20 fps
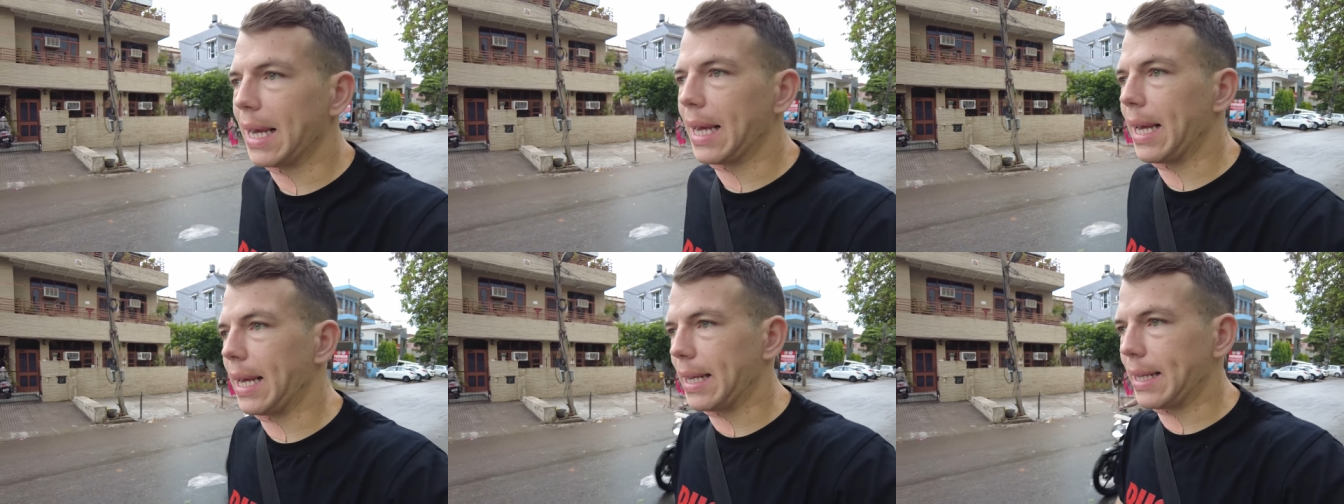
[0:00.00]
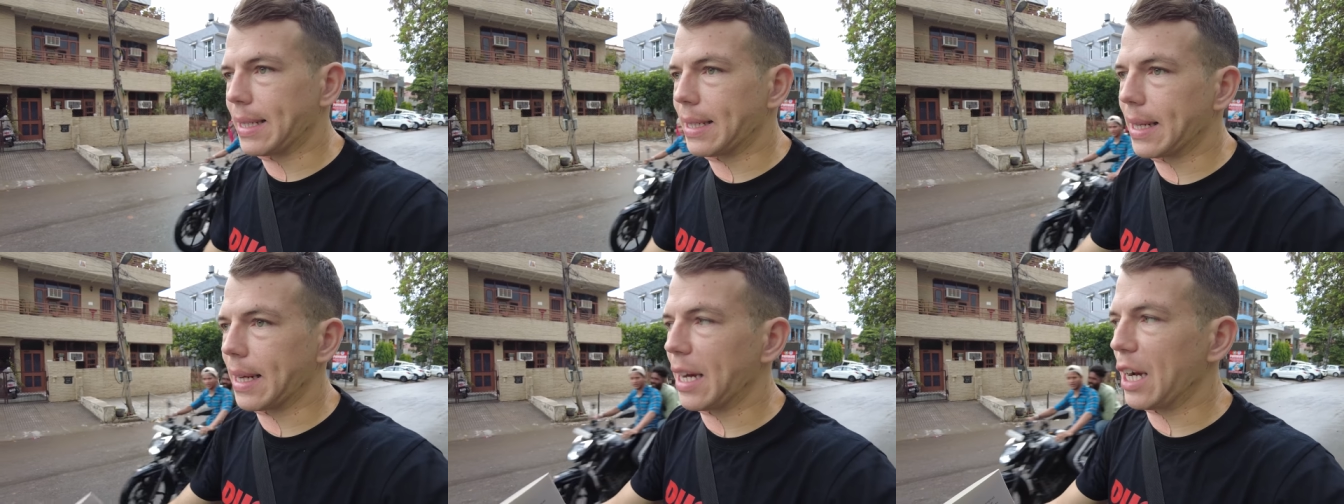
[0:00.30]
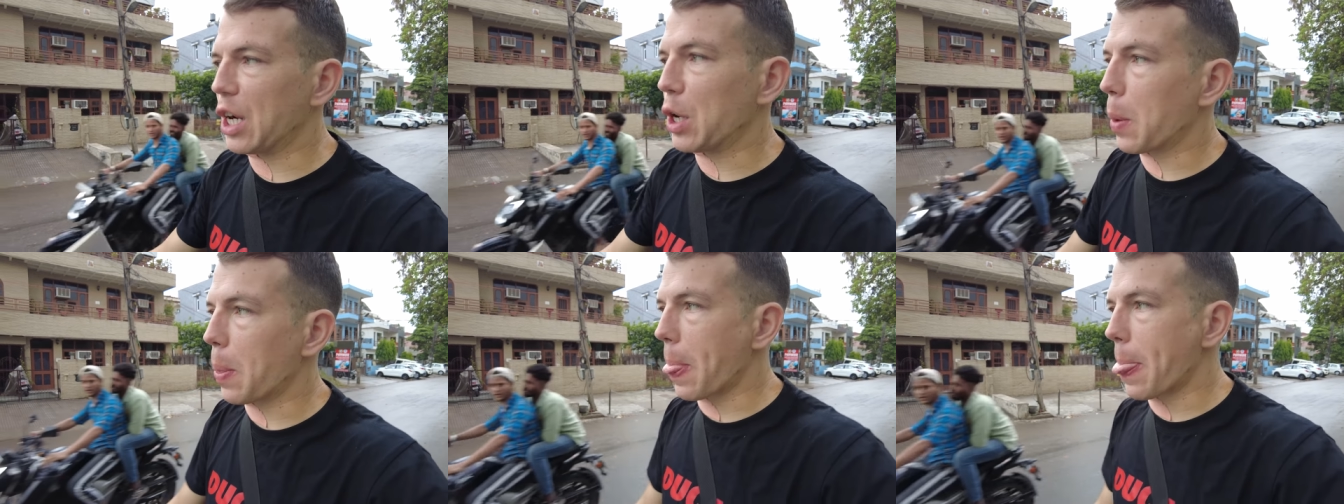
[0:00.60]
is
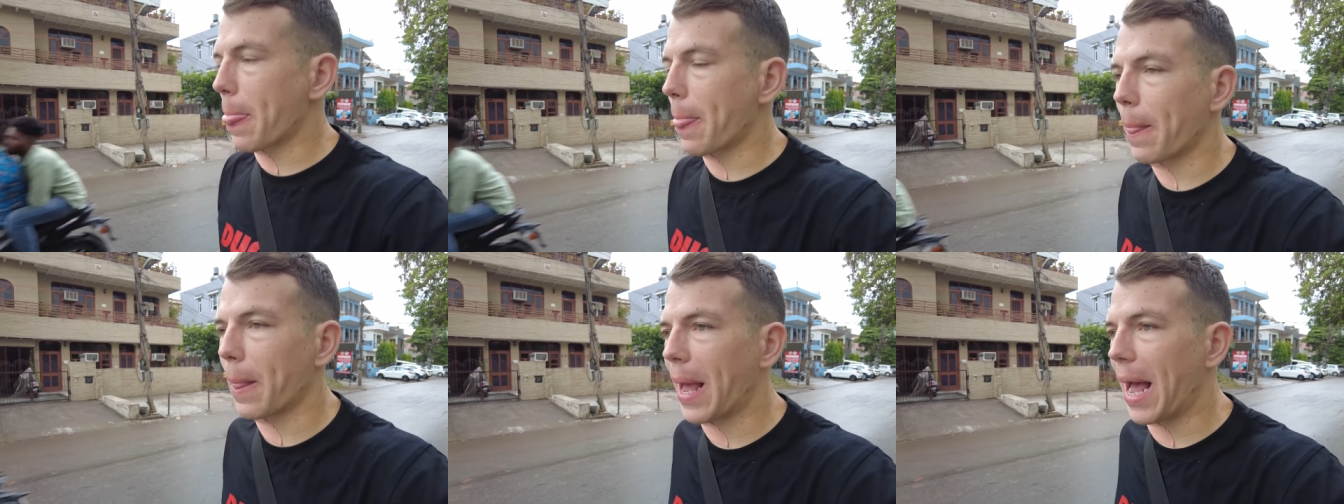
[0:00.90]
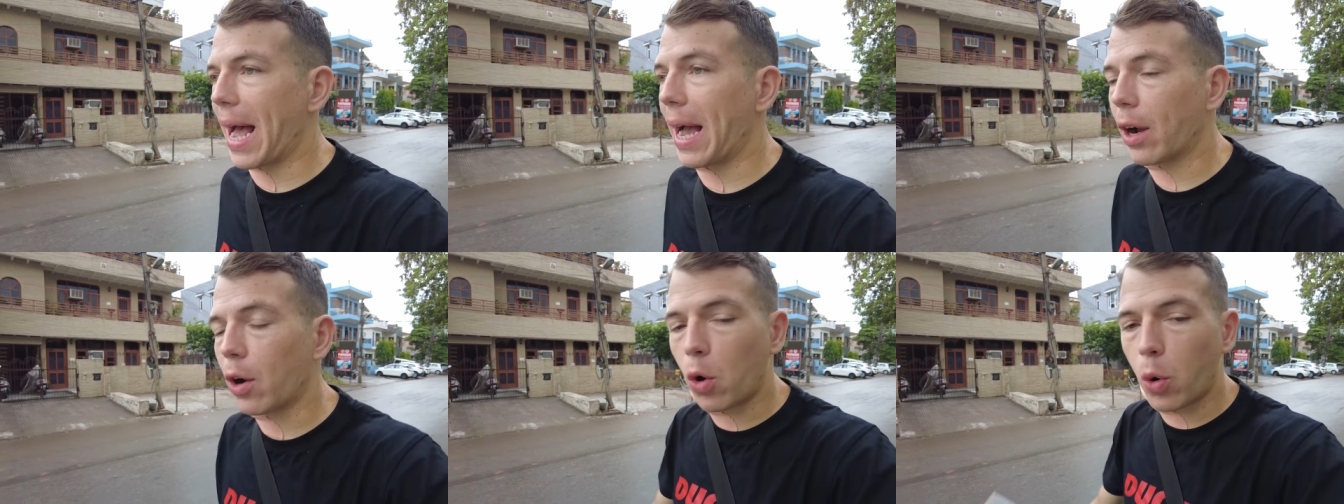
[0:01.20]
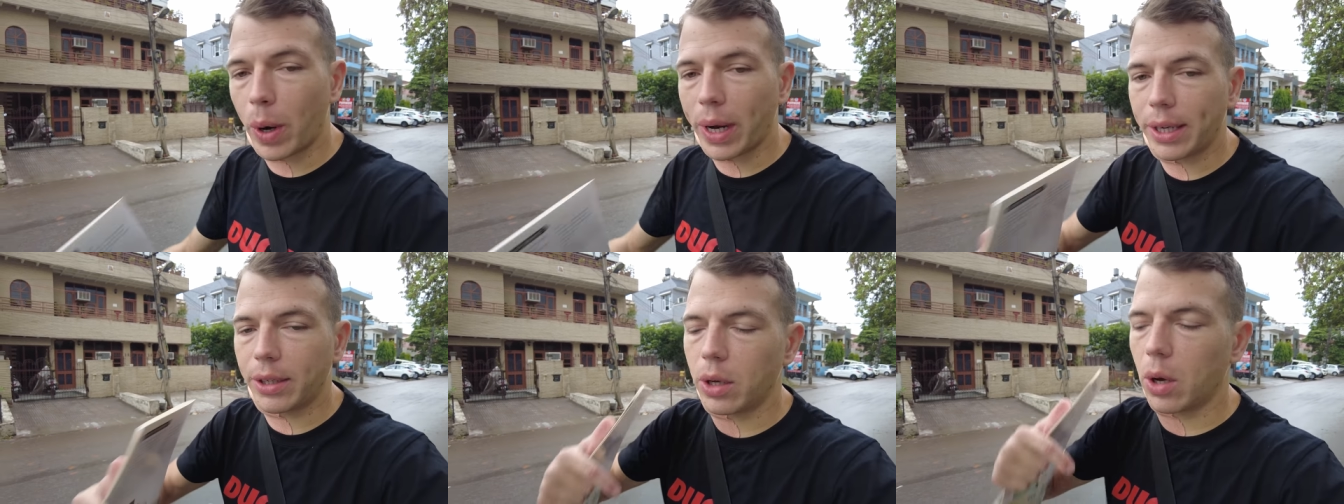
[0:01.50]
um, how
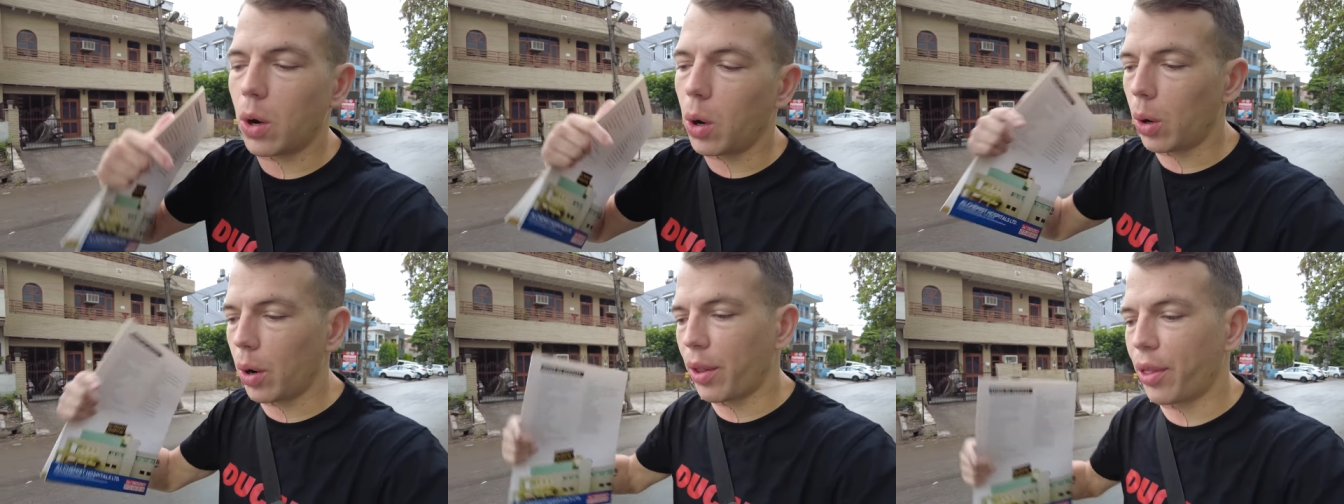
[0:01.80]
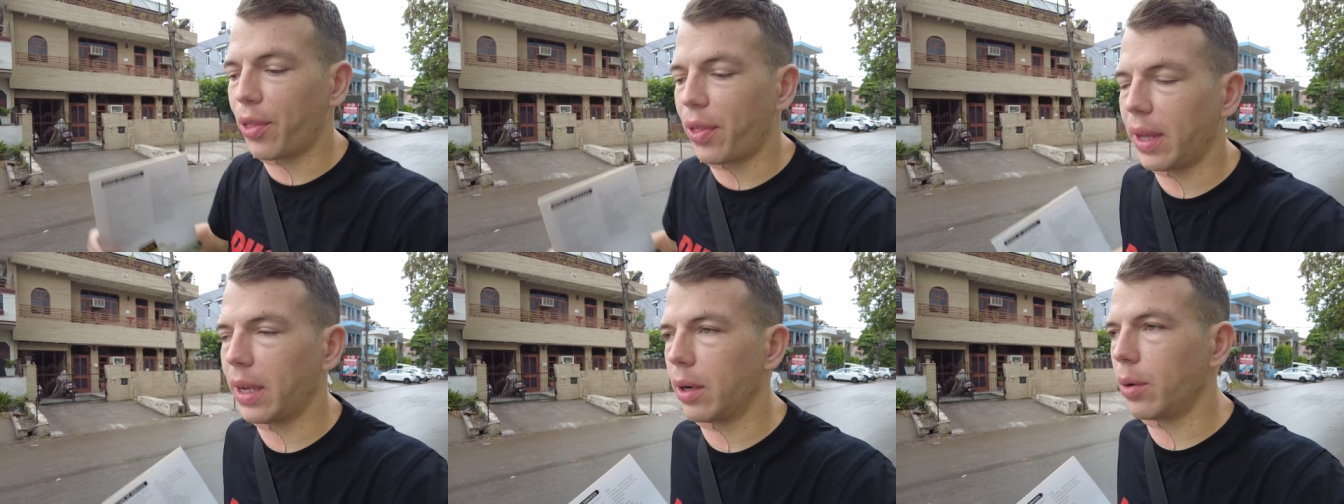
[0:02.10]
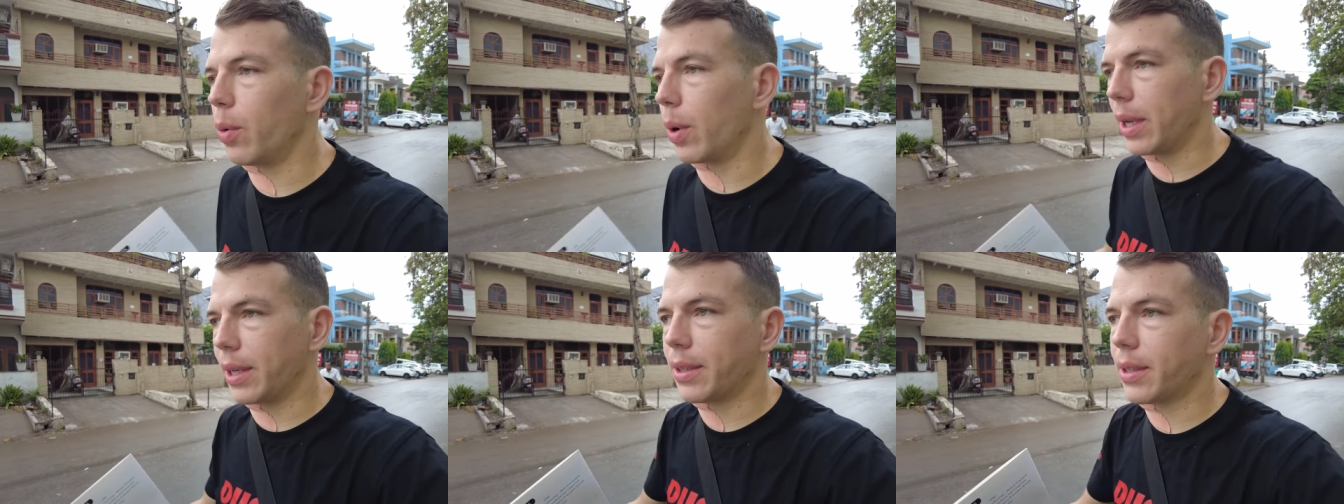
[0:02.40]
quick the whole
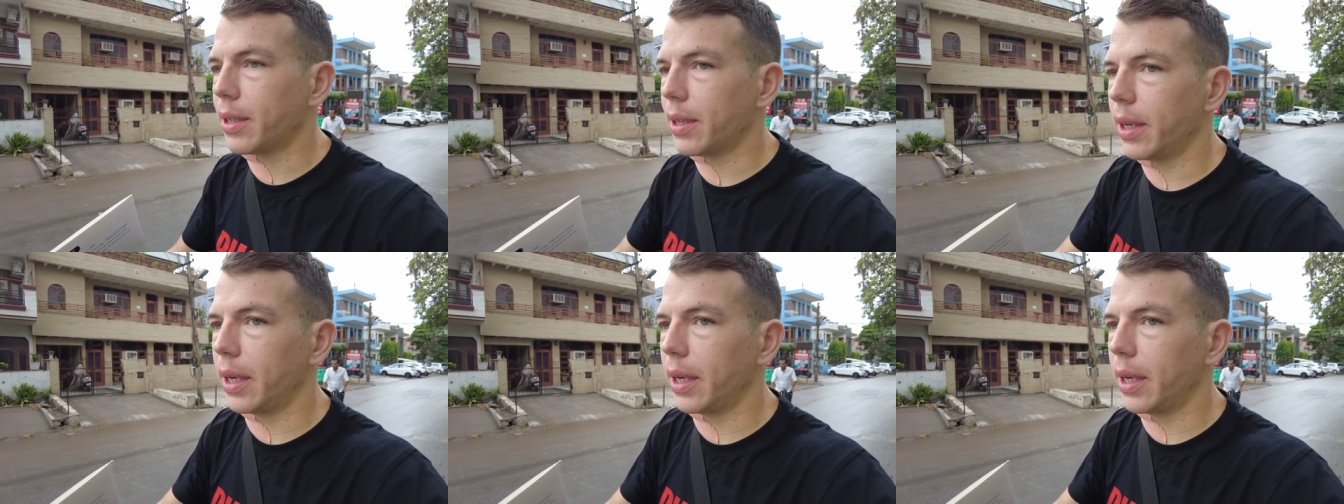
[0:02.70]
thing went,